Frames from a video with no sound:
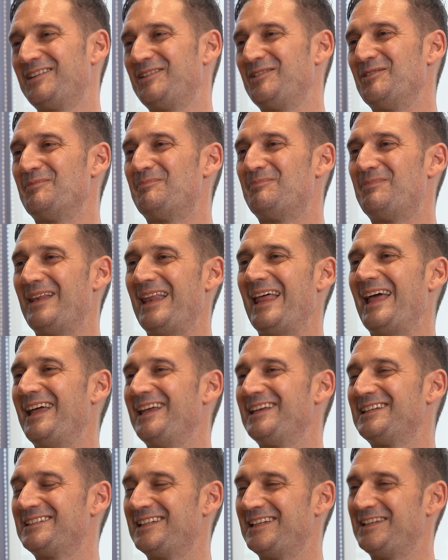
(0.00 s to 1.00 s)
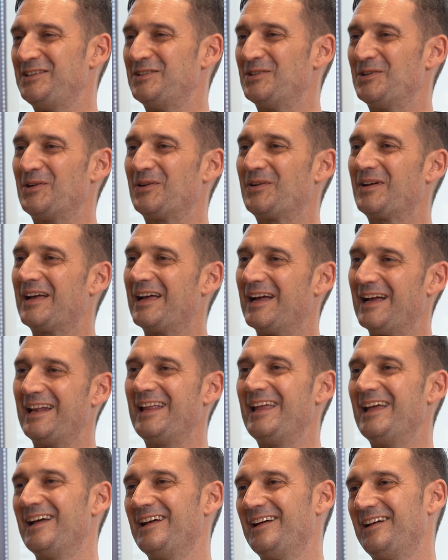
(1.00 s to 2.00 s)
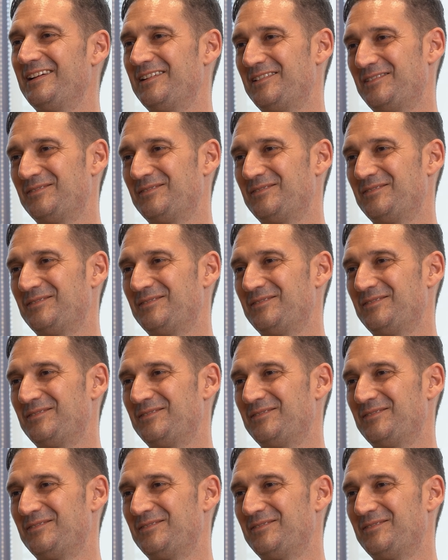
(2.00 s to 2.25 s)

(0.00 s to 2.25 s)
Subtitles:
you placed in your career.